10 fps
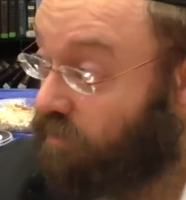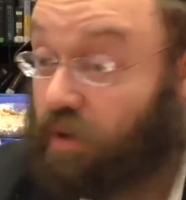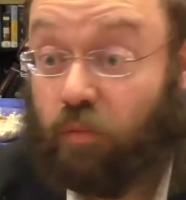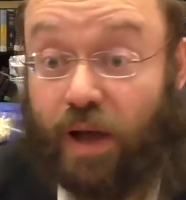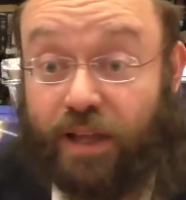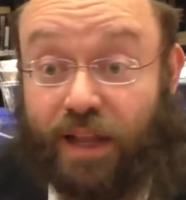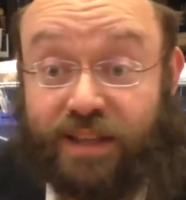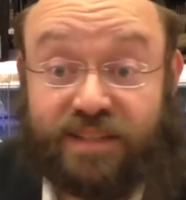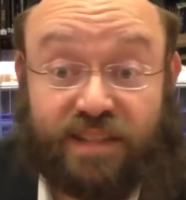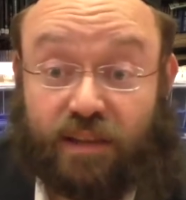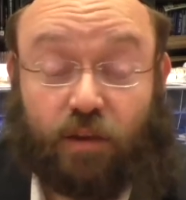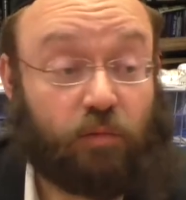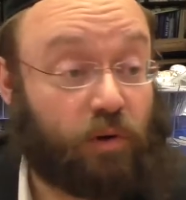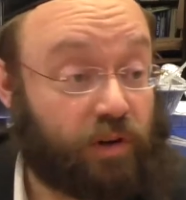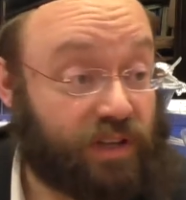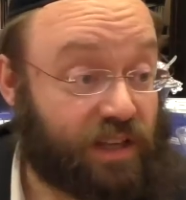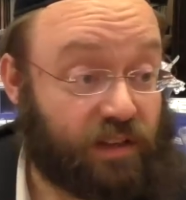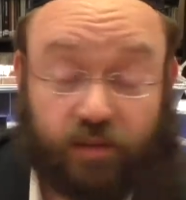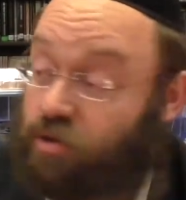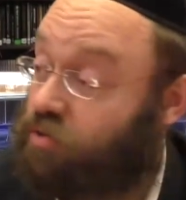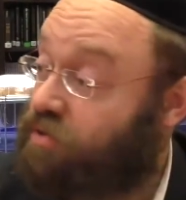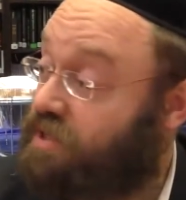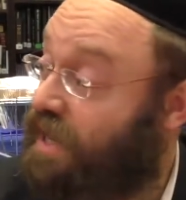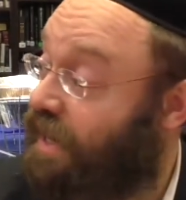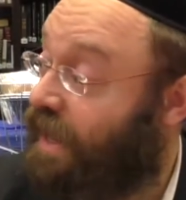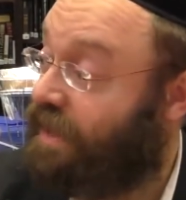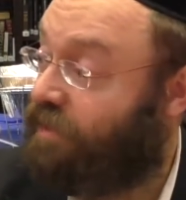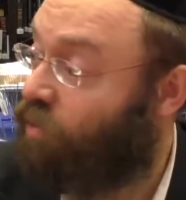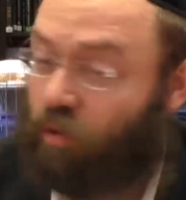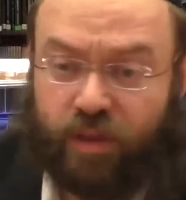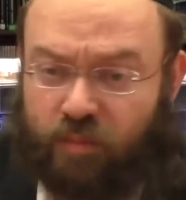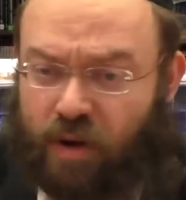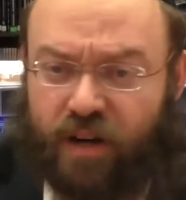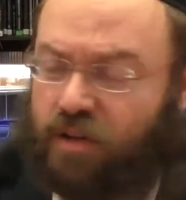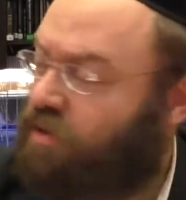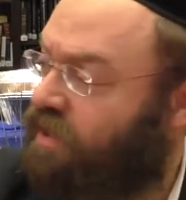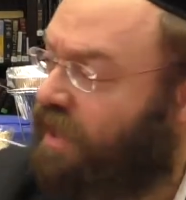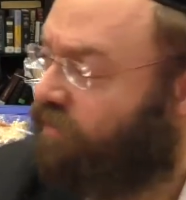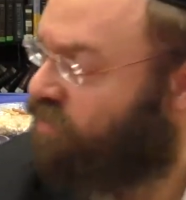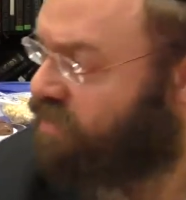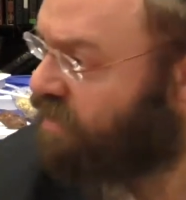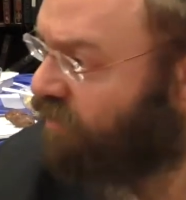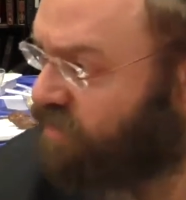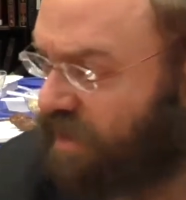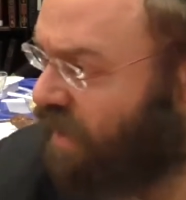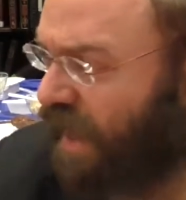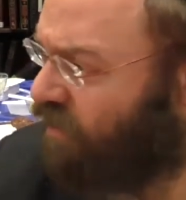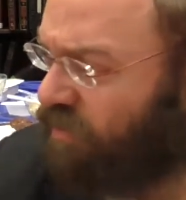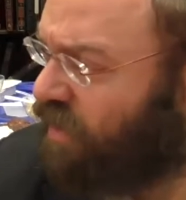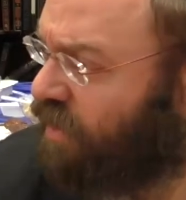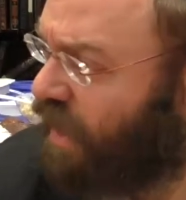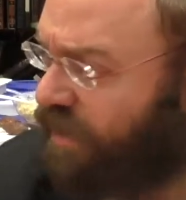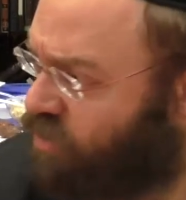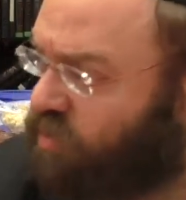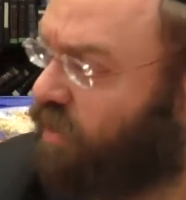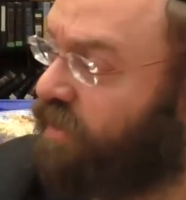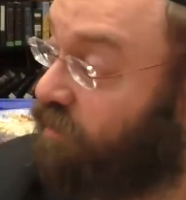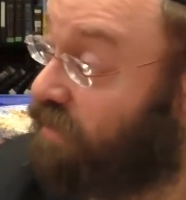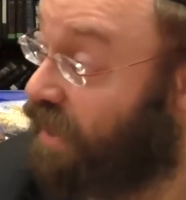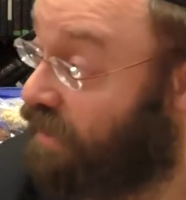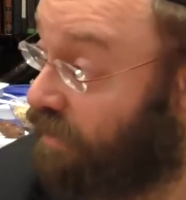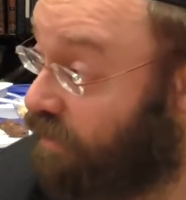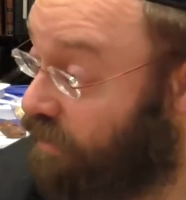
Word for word: We wait. He said, "Don't worry, you kill the Jews, and and all their money you could take for yourselves. I don't dare. I just want them dead."